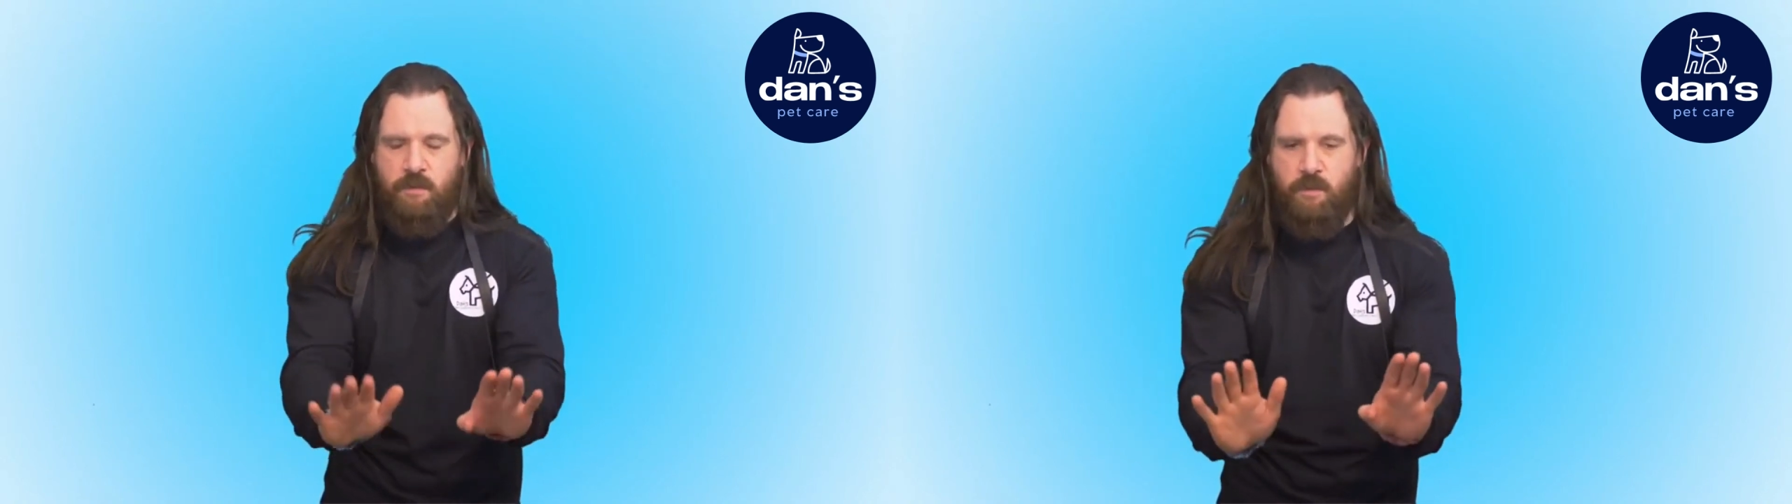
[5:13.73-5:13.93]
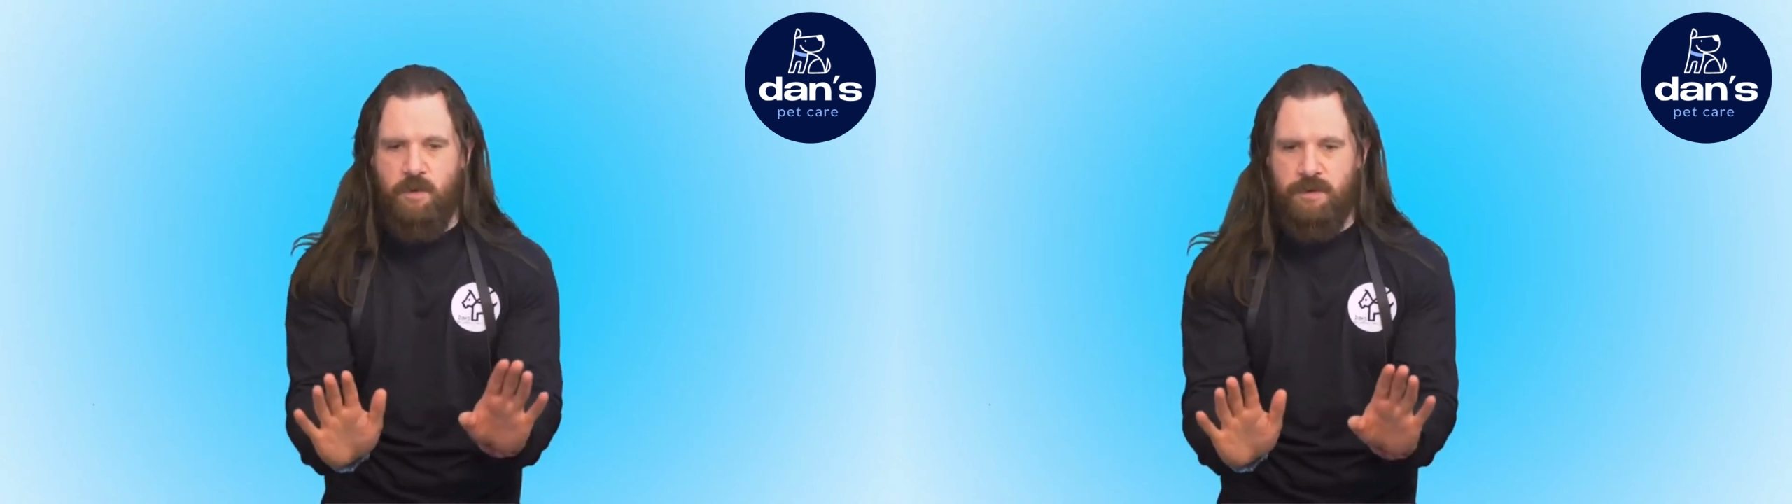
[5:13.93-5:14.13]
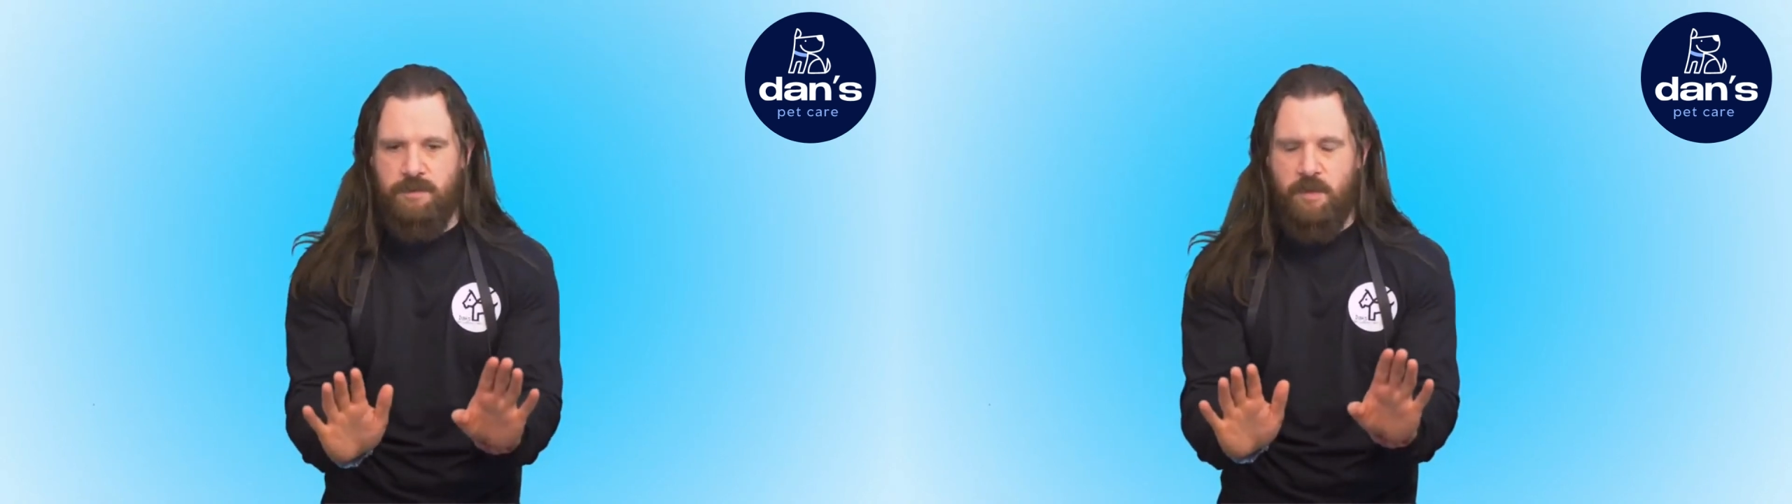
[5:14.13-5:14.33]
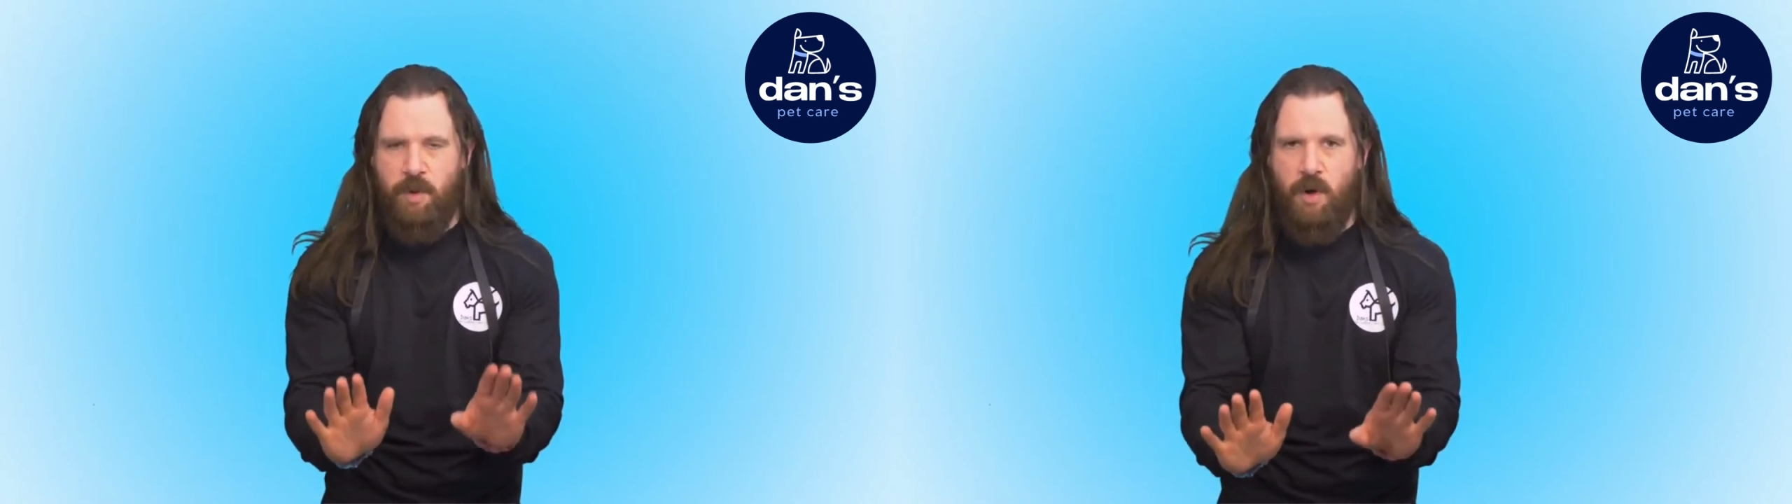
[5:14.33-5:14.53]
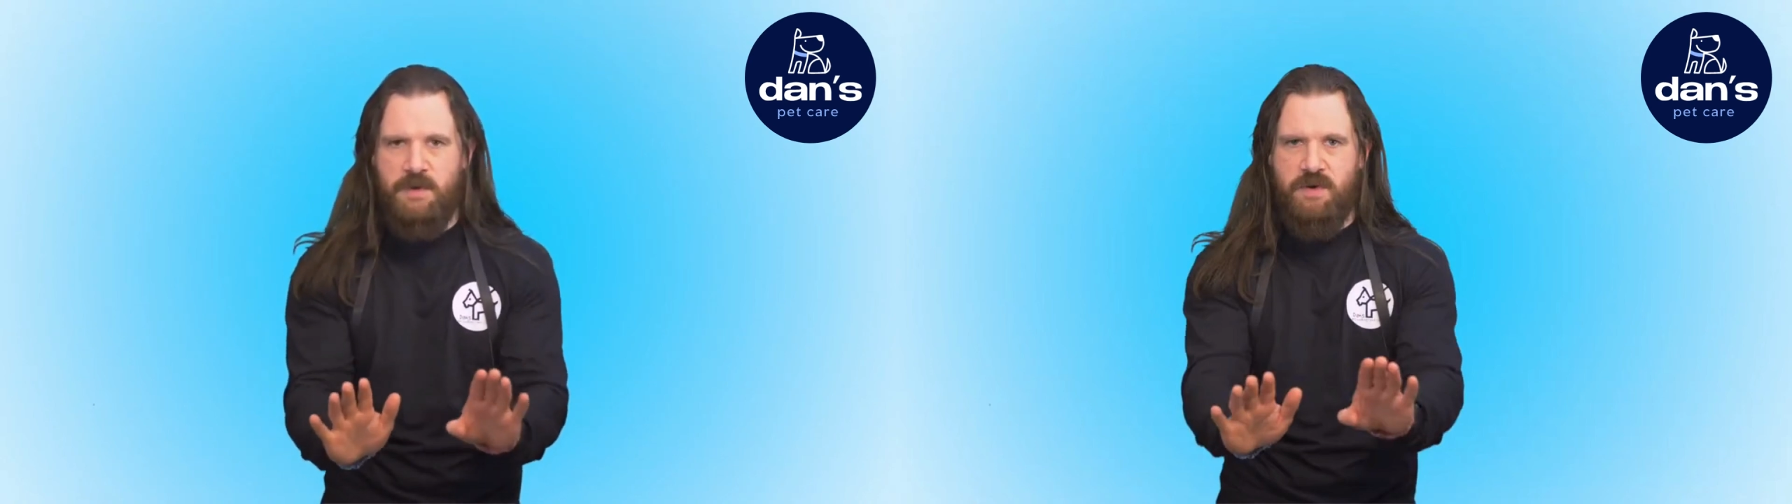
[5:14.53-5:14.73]
where the
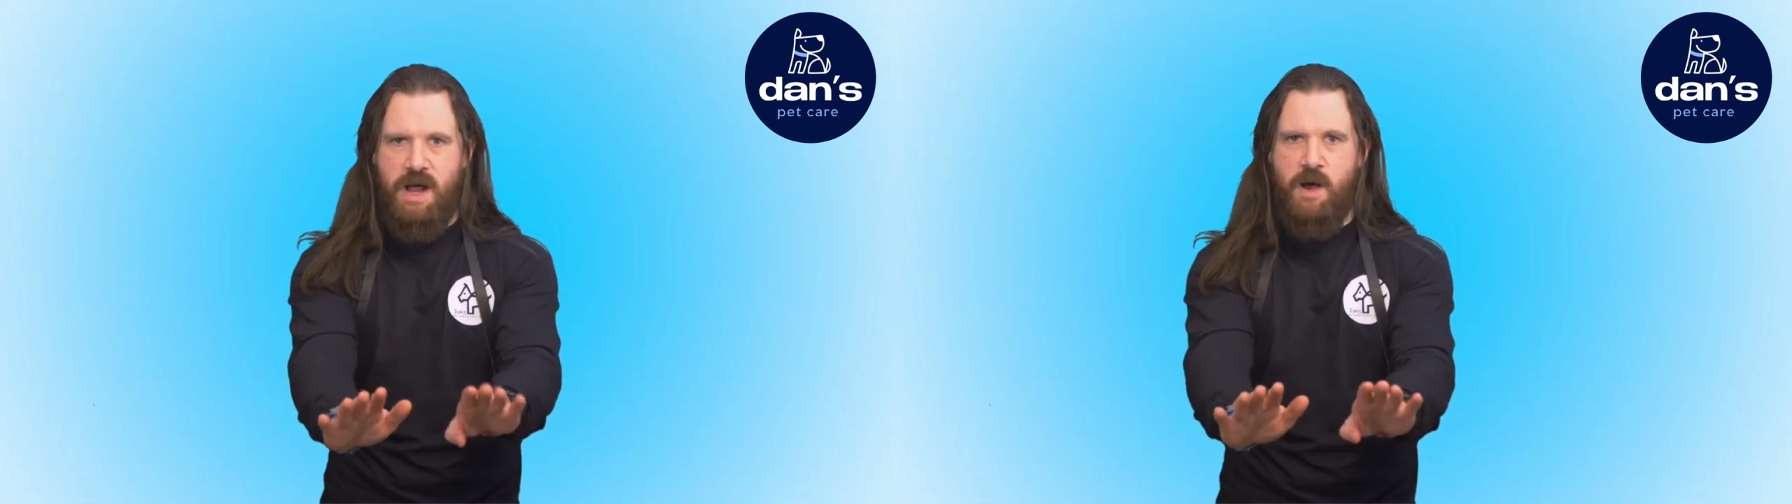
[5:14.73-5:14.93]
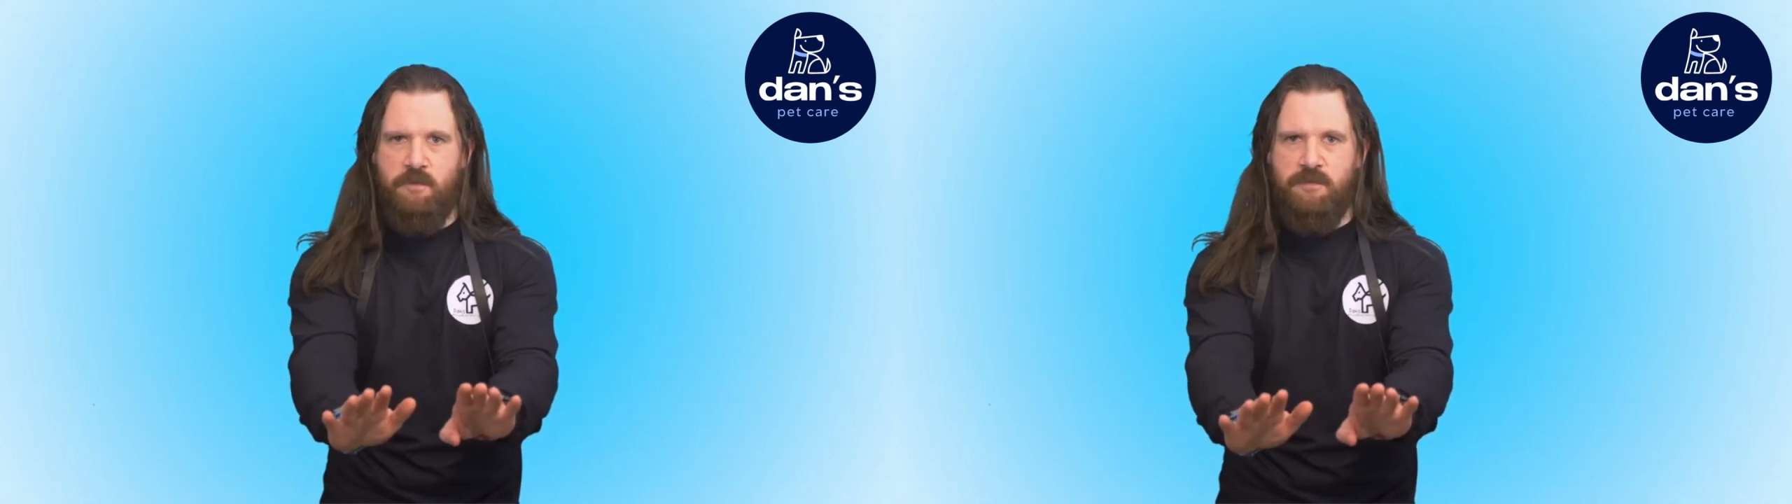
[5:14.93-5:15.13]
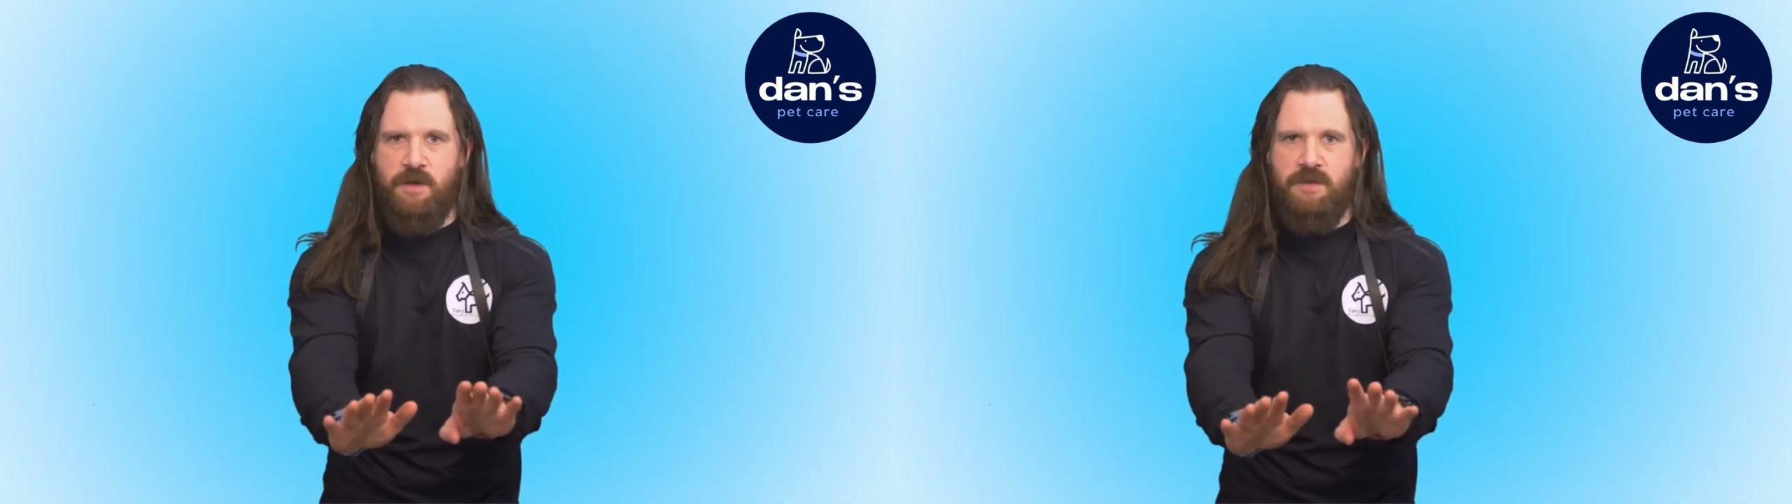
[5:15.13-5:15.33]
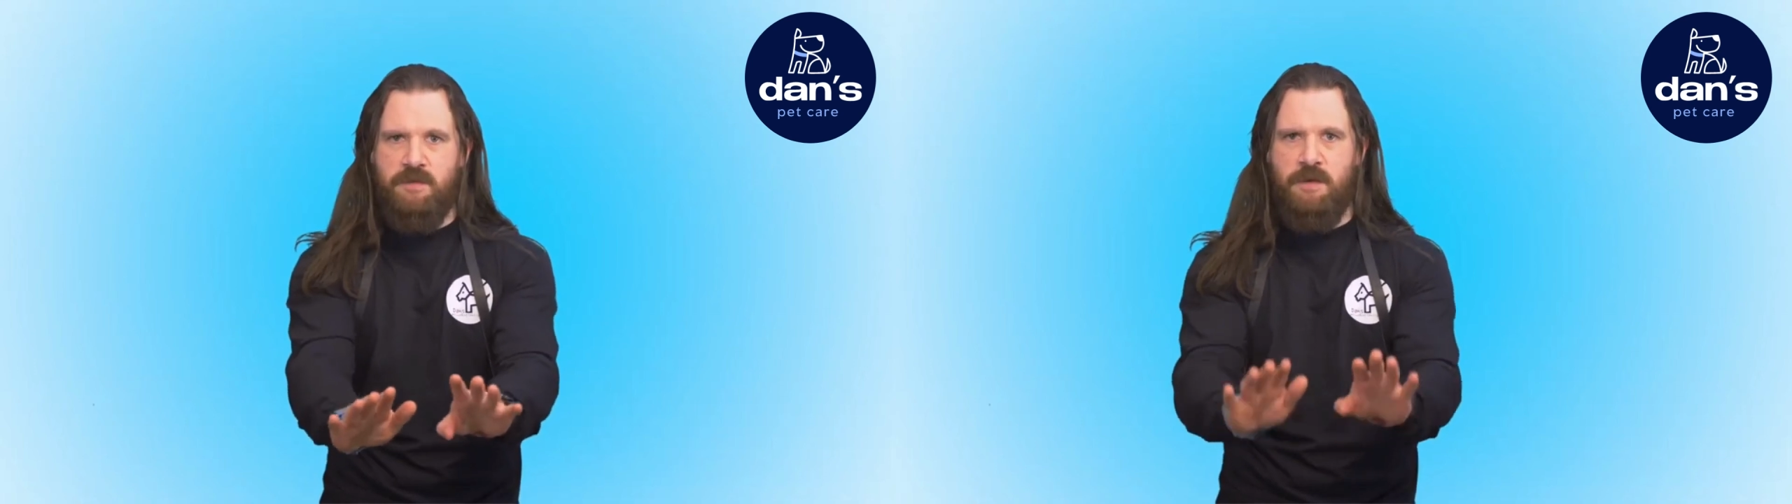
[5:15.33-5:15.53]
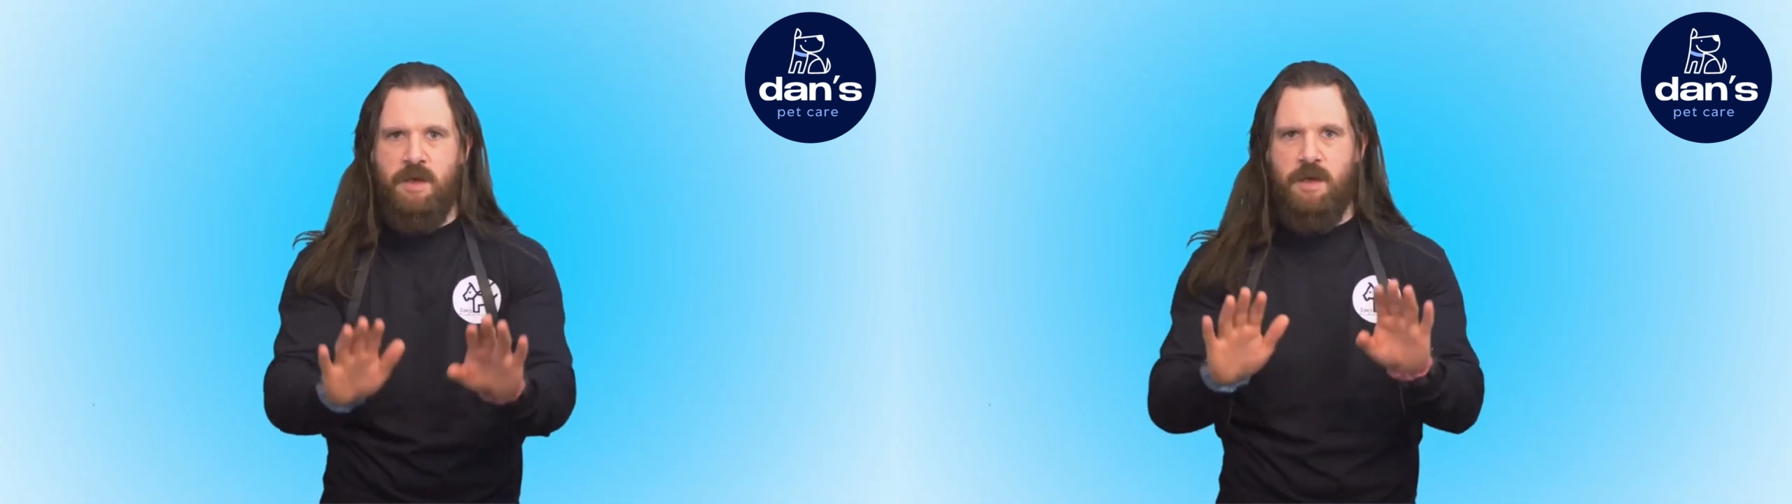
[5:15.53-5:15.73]
paws are out front